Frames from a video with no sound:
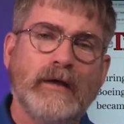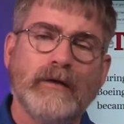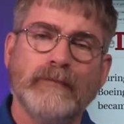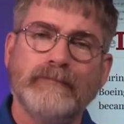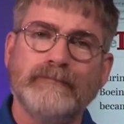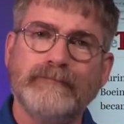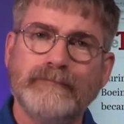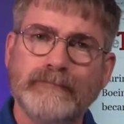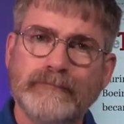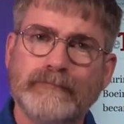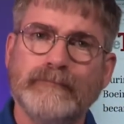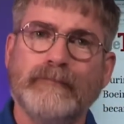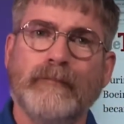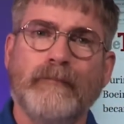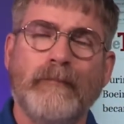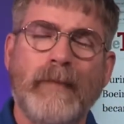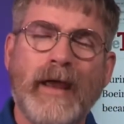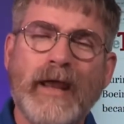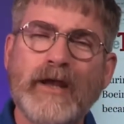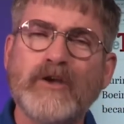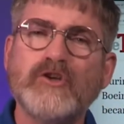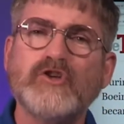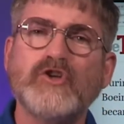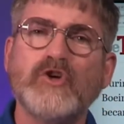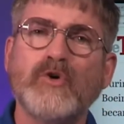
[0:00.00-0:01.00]

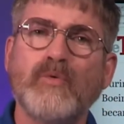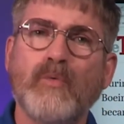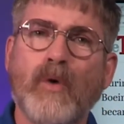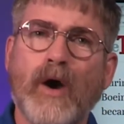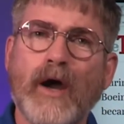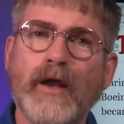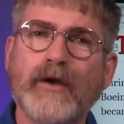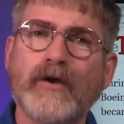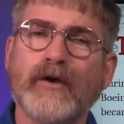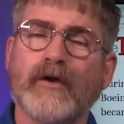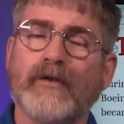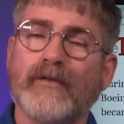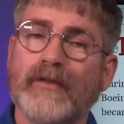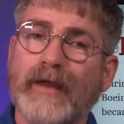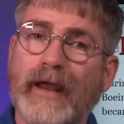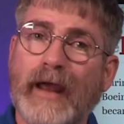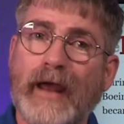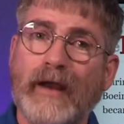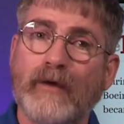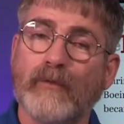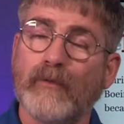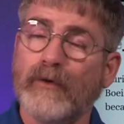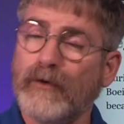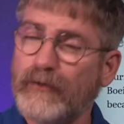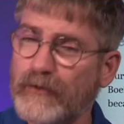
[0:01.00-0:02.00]
Makes you wonder
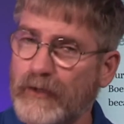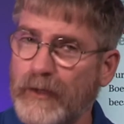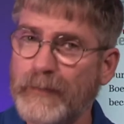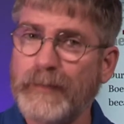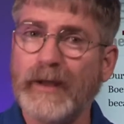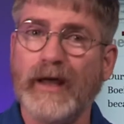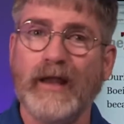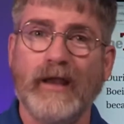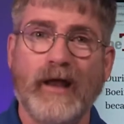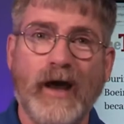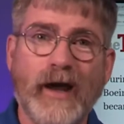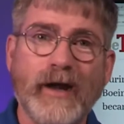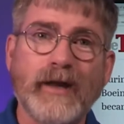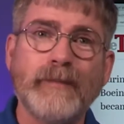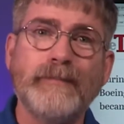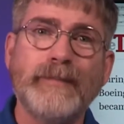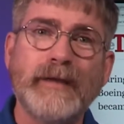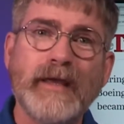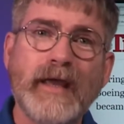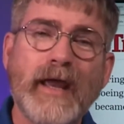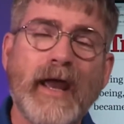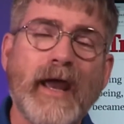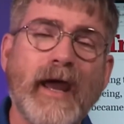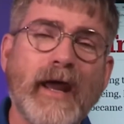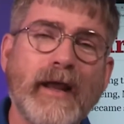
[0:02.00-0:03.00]
then. There's going to be a lot of
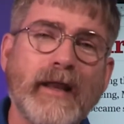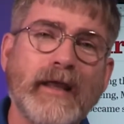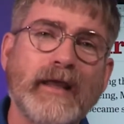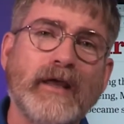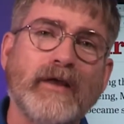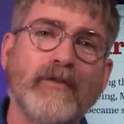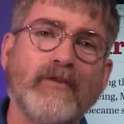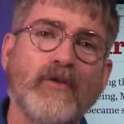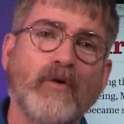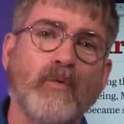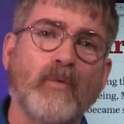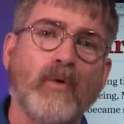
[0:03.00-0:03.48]
beheading in the